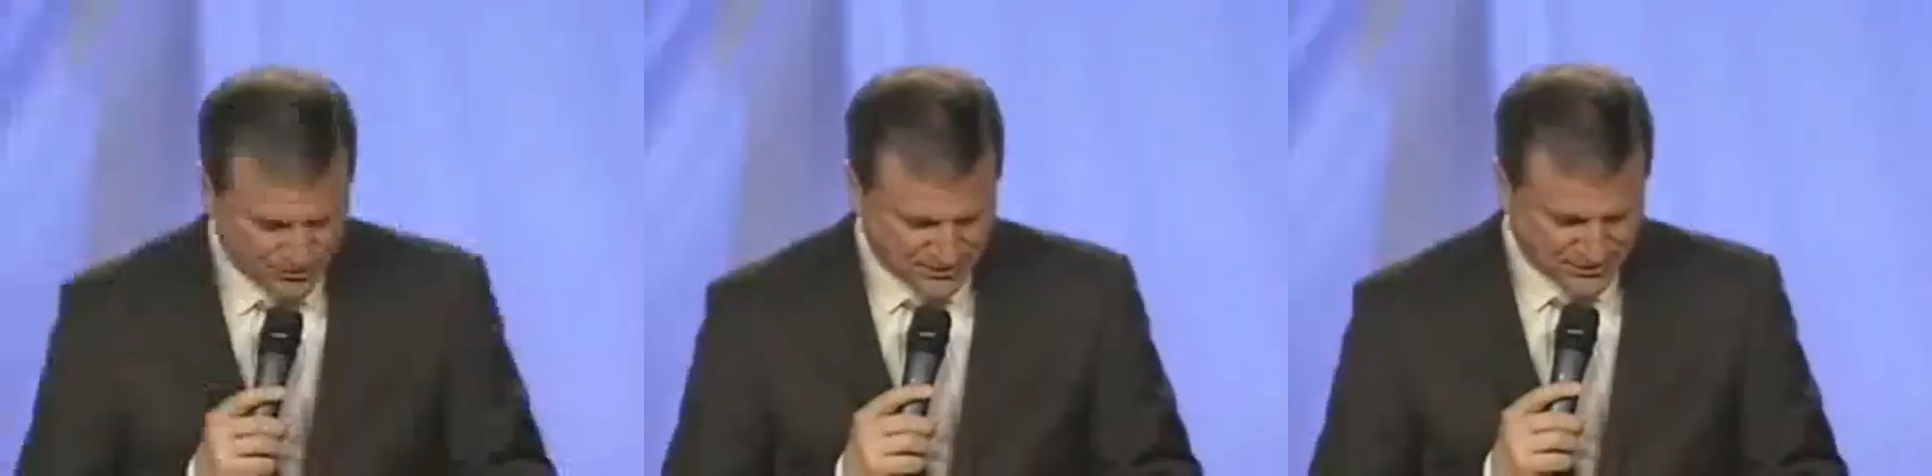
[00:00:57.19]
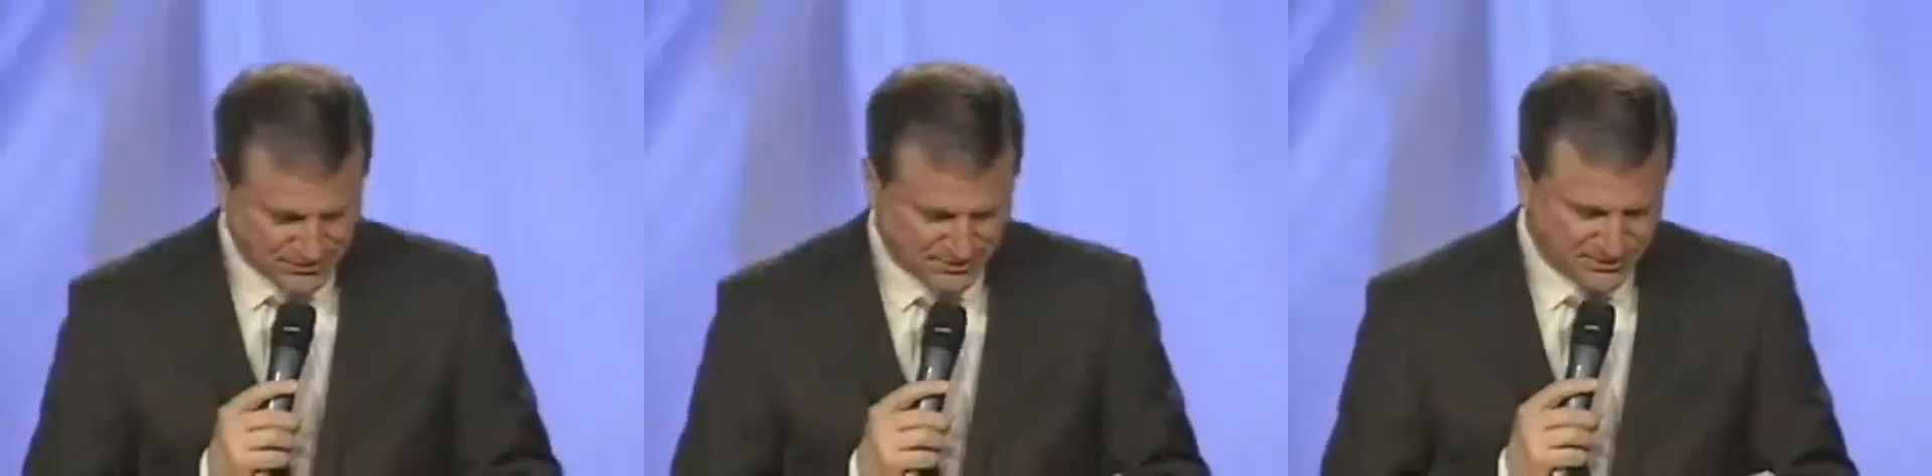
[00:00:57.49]

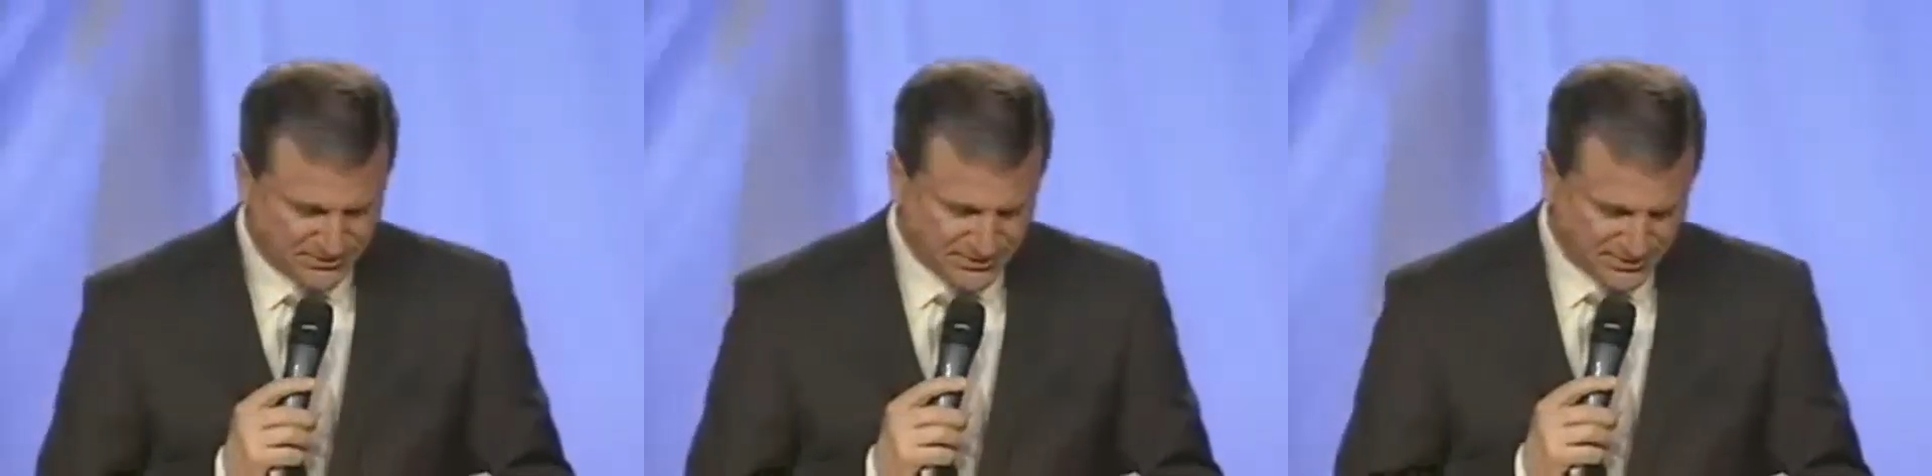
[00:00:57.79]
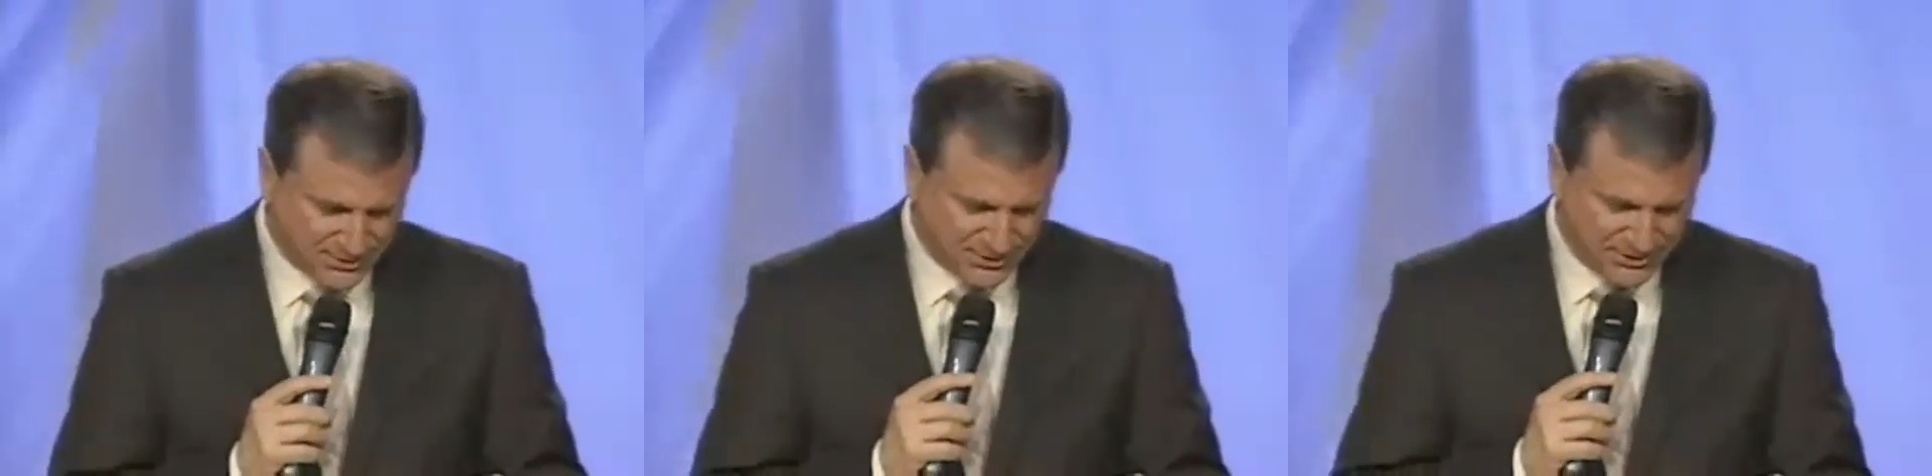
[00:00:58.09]
Testament
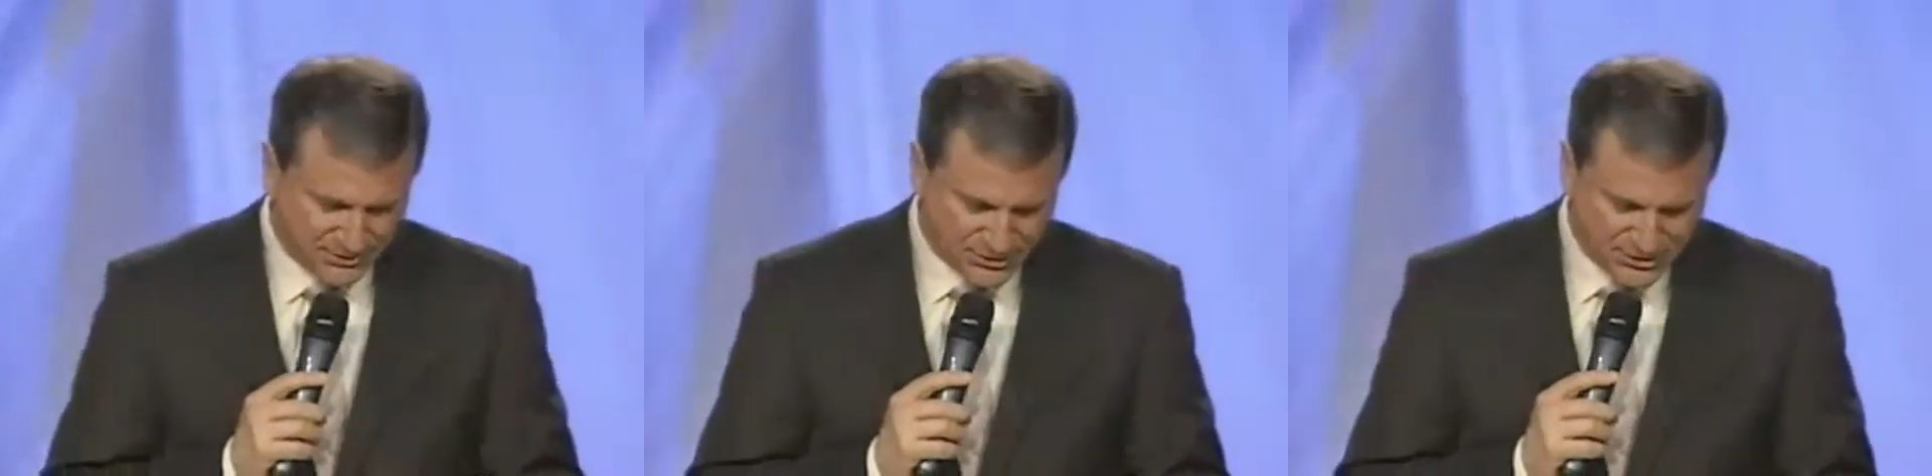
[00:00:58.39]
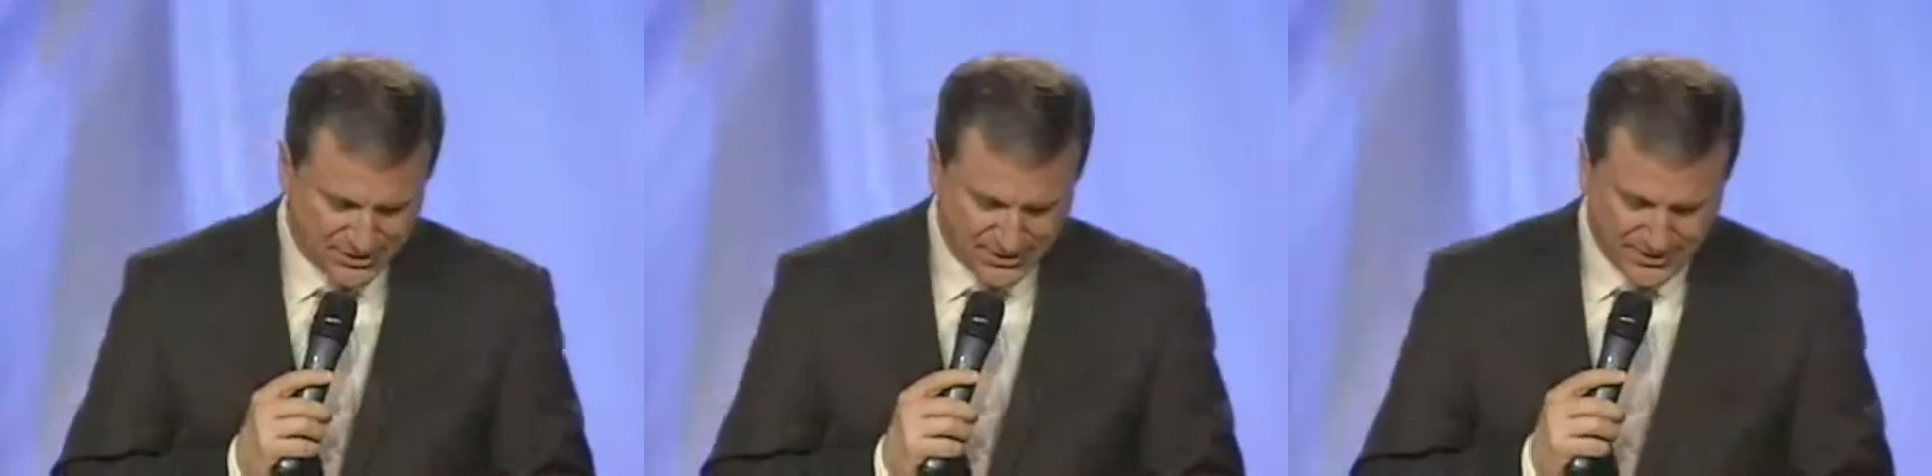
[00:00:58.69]
and early
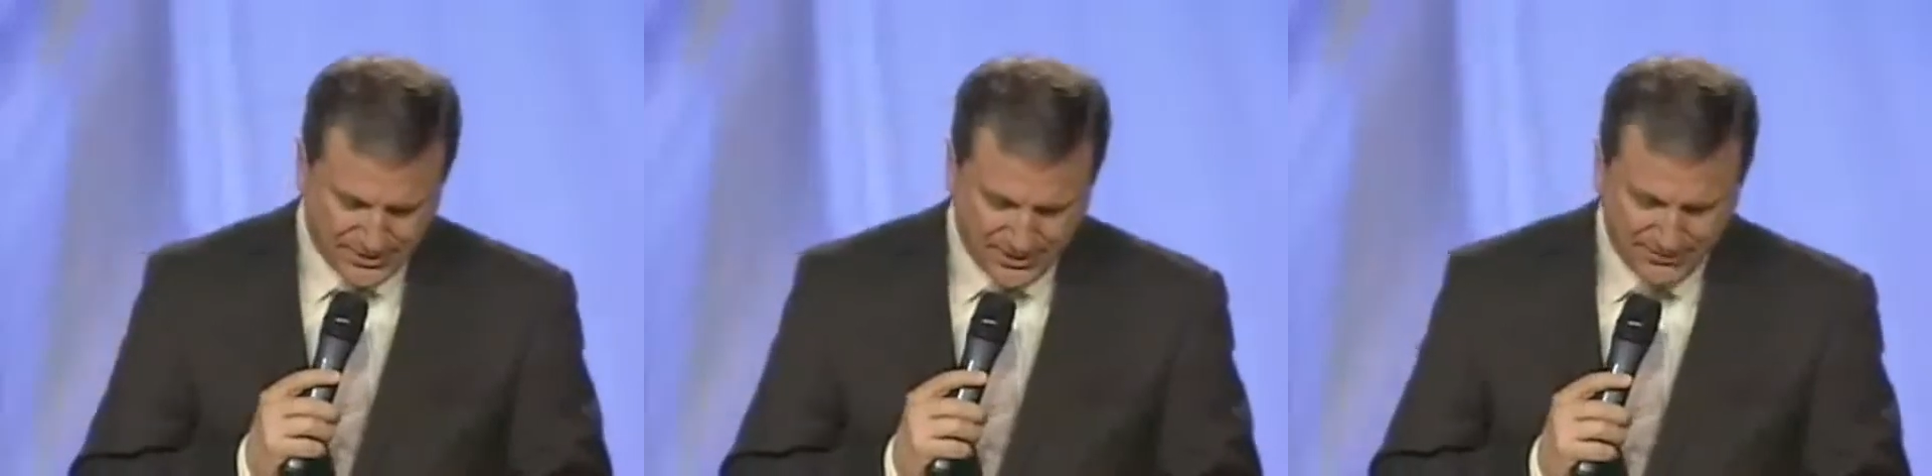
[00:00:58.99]
Christianity,